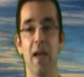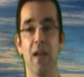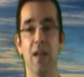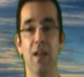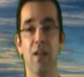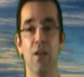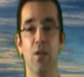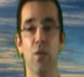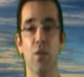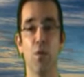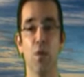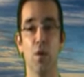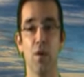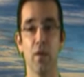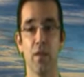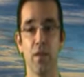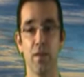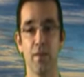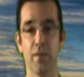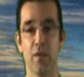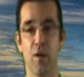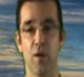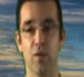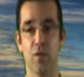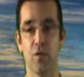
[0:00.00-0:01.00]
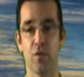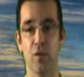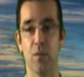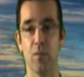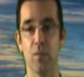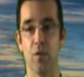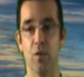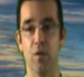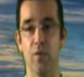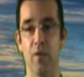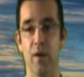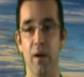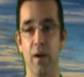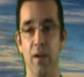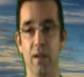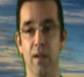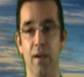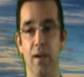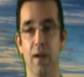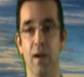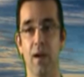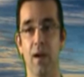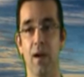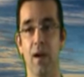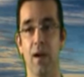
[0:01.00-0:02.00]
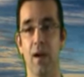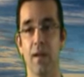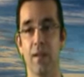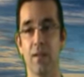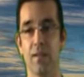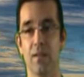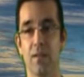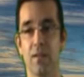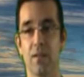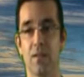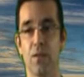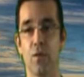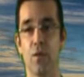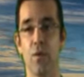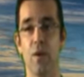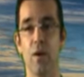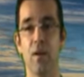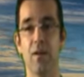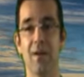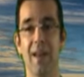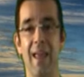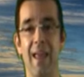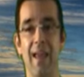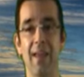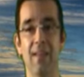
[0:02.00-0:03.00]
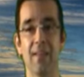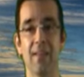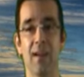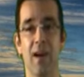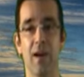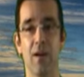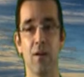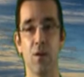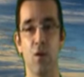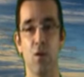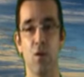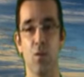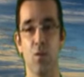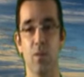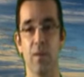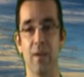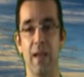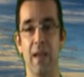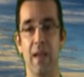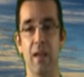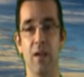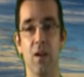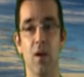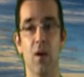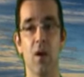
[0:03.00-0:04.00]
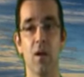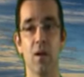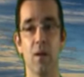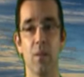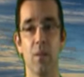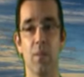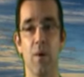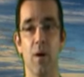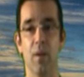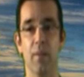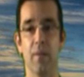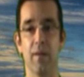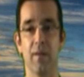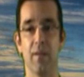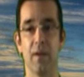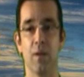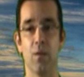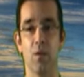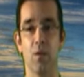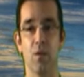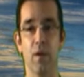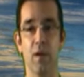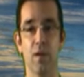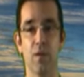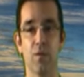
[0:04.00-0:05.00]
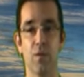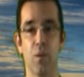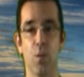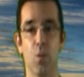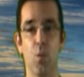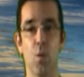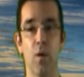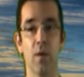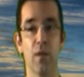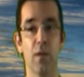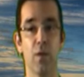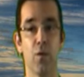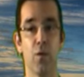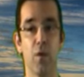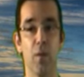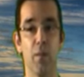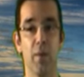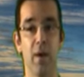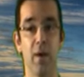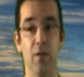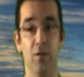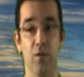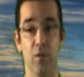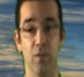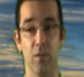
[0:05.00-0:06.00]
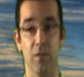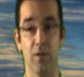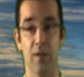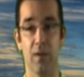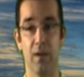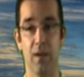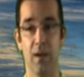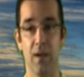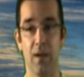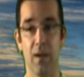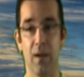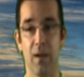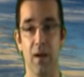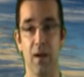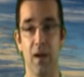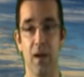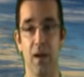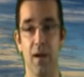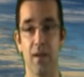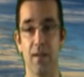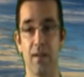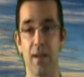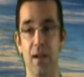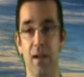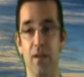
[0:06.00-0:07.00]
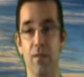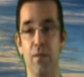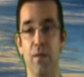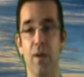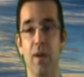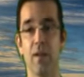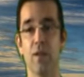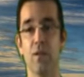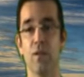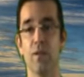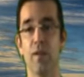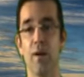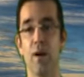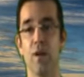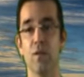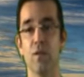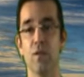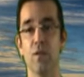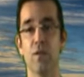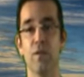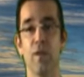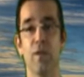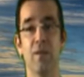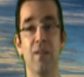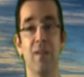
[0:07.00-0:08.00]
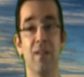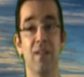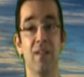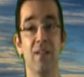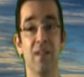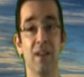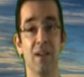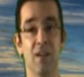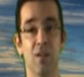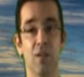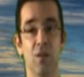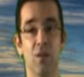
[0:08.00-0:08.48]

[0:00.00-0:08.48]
north of Gulfstream Boulevard. This is 308 townhomes and garden apartments that will range from 1 to 3 bedrooms. A second phase of 156